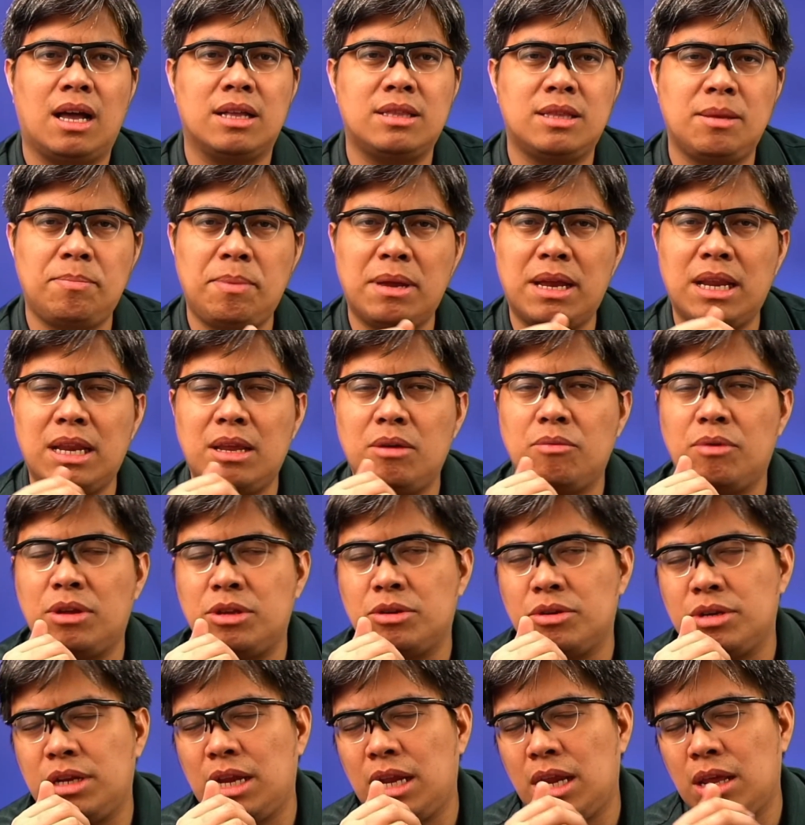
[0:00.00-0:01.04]
typically when
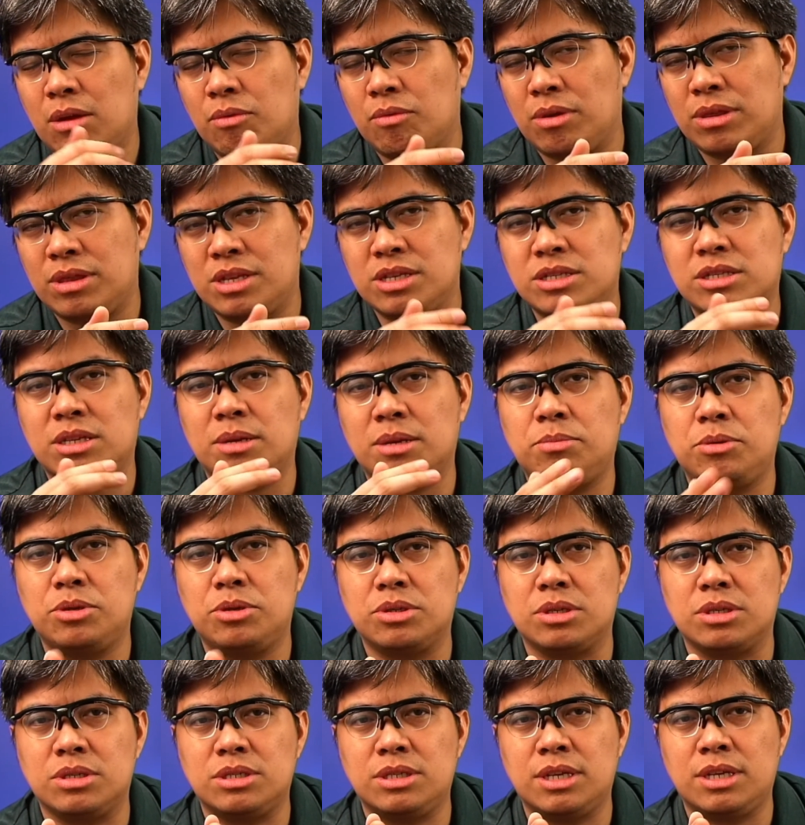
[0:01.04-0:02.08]
you're dealing with
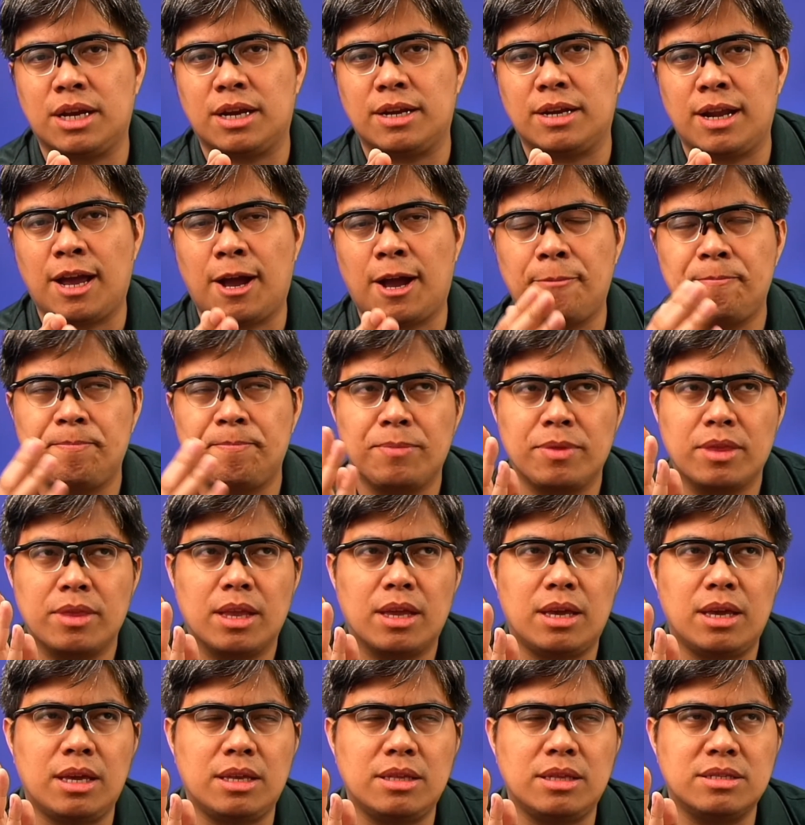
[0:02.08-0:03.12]
distributions here. Now,
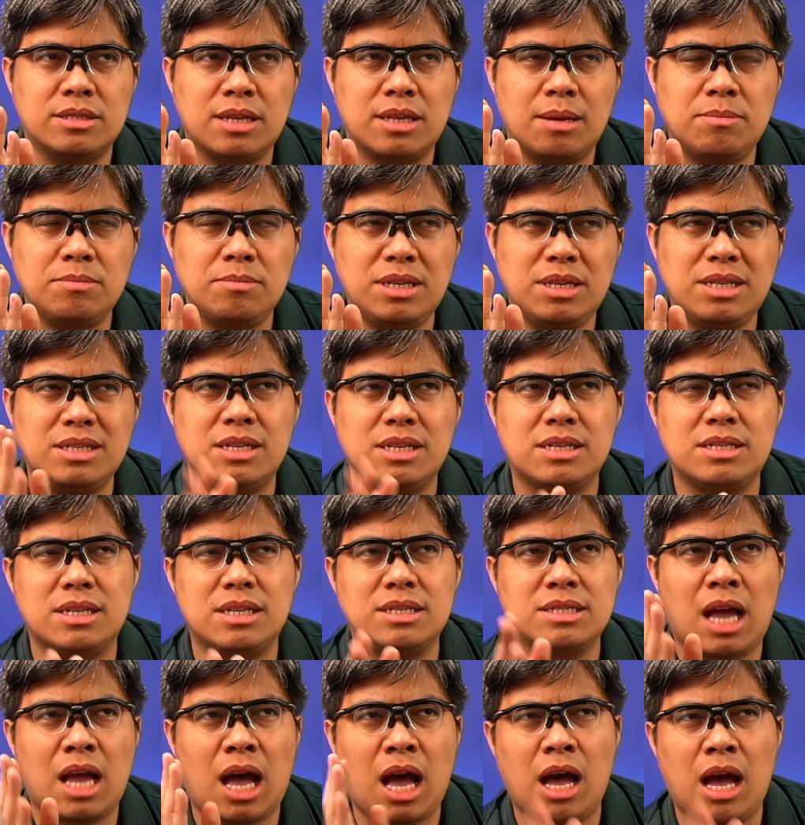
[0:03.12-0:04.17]
in some
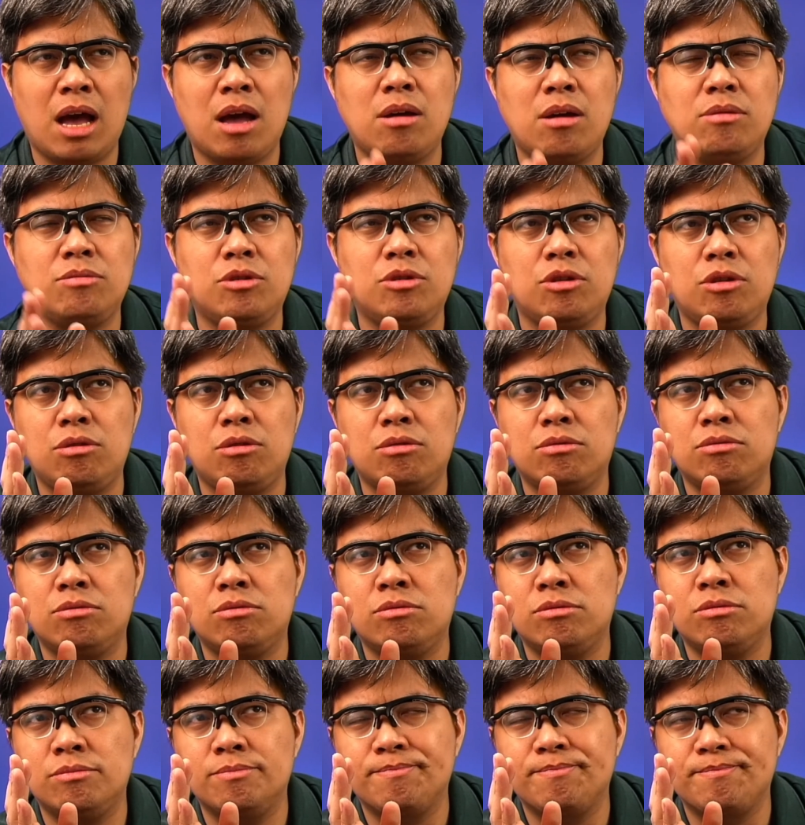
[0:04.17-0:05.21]
instances, how do
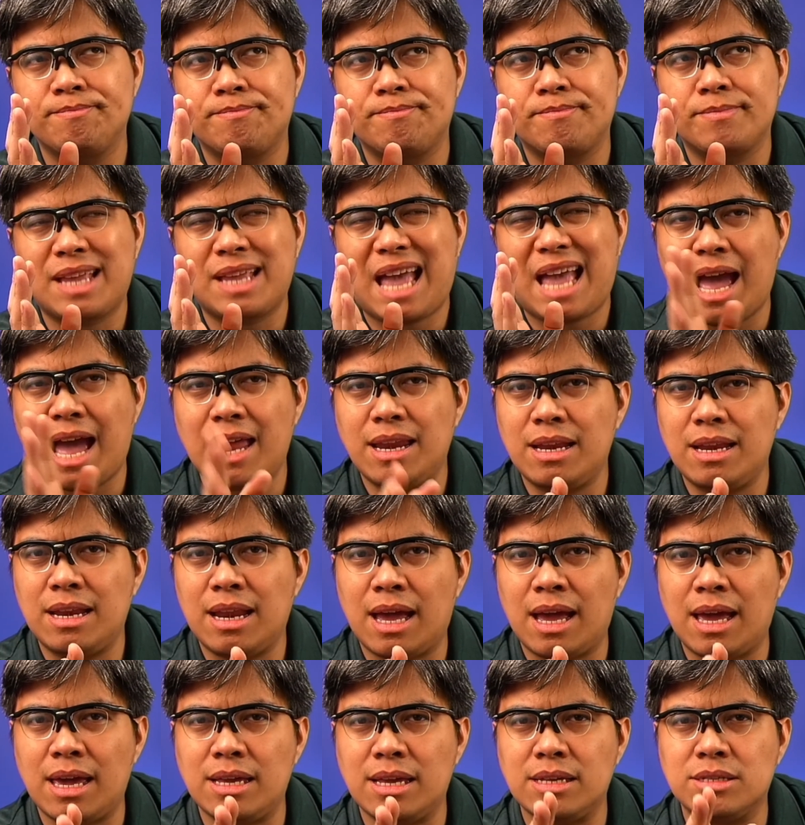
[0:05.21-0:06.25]
you
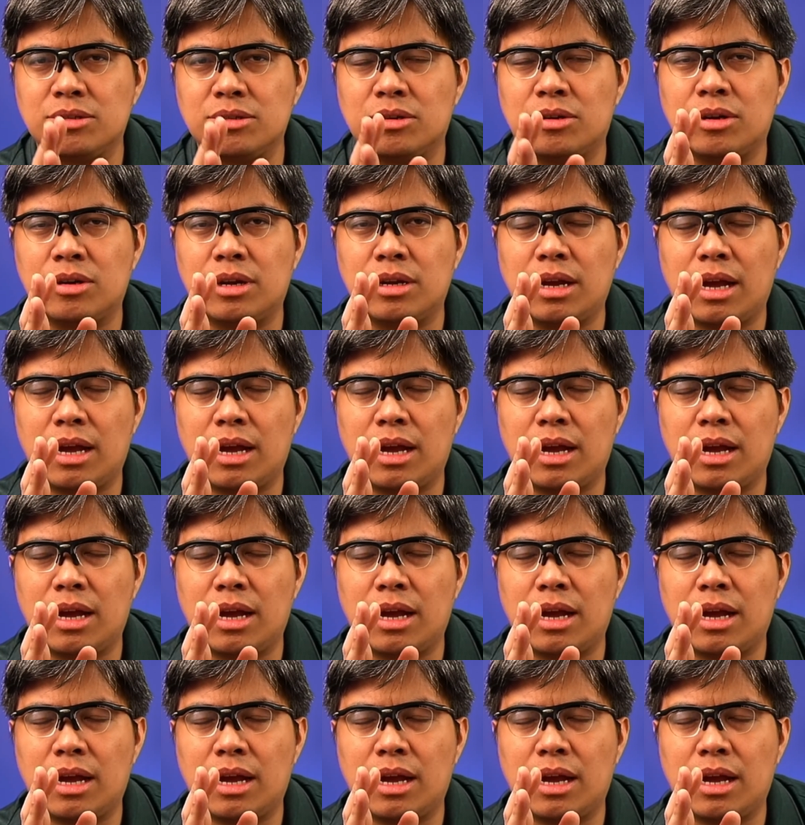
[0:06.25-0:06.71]
analyze or